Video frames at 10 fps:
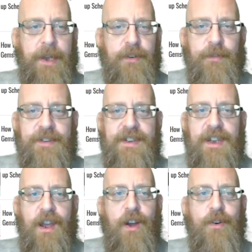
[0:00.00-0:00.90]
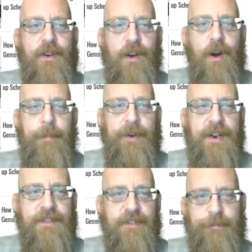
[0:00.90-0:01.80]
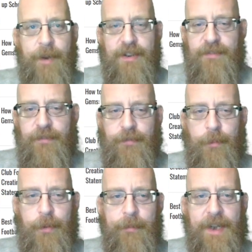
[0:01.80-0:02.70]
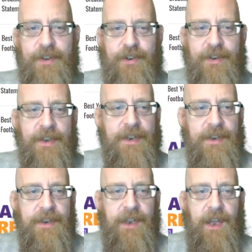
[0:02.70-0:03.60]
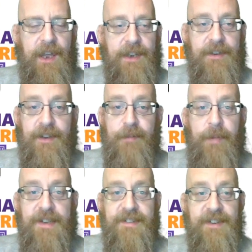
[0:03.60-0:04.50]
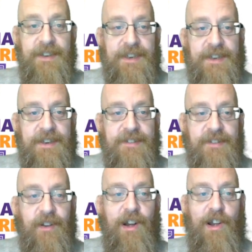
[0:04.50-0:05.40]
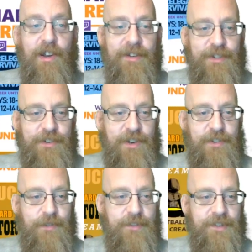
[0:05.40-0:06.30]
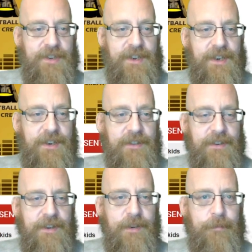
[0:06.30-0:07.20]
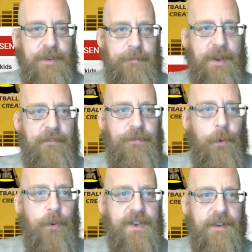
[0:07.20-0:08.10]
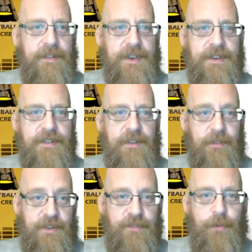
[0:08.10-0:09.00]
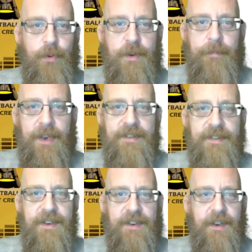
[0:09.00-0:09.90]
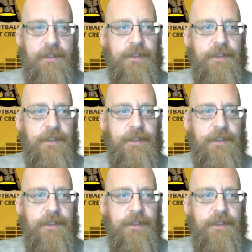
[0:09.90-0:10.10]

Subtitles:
who is the owner-operator of Passion for Football Manager. And basically, it's got a lot of schedules in here. There's about 40, I think, in total. It says 40 plus, there you go,